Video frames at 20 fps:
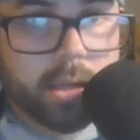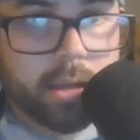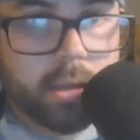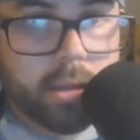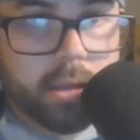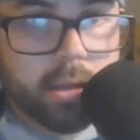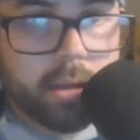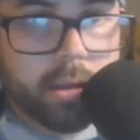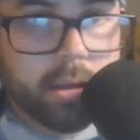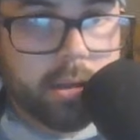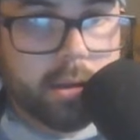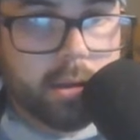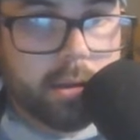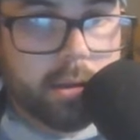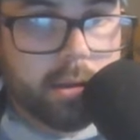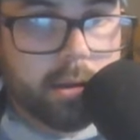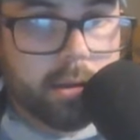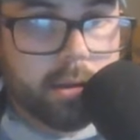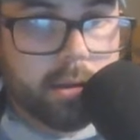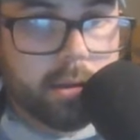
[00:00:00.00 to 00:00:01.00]

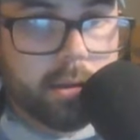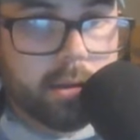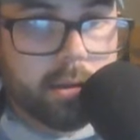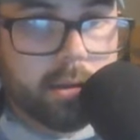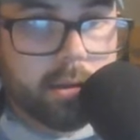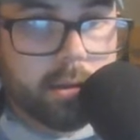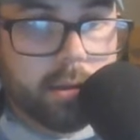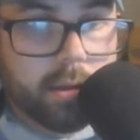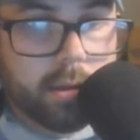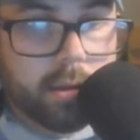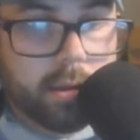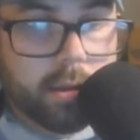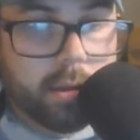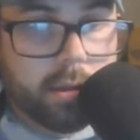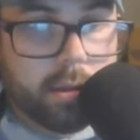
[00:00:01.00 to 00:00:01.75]
Nobody speaks.